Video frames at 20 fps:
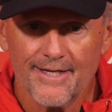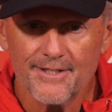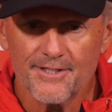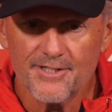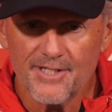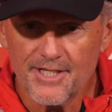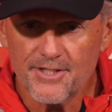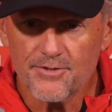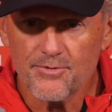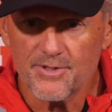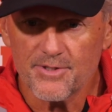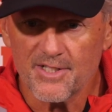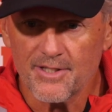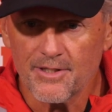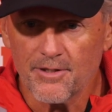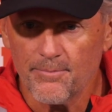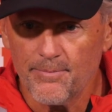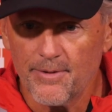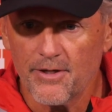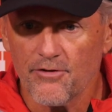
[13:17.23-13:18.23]
Chase was a
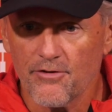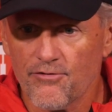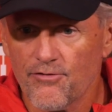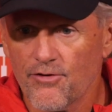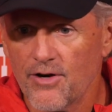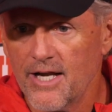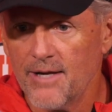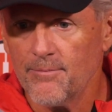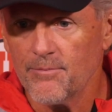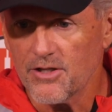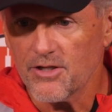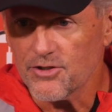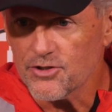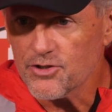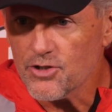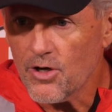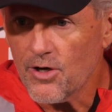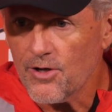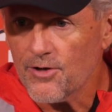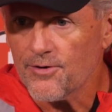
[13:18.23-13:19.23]
little bigger frame, a little
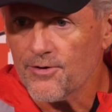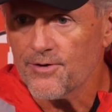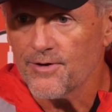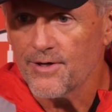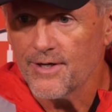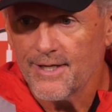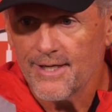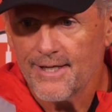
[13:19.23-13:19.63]
taller,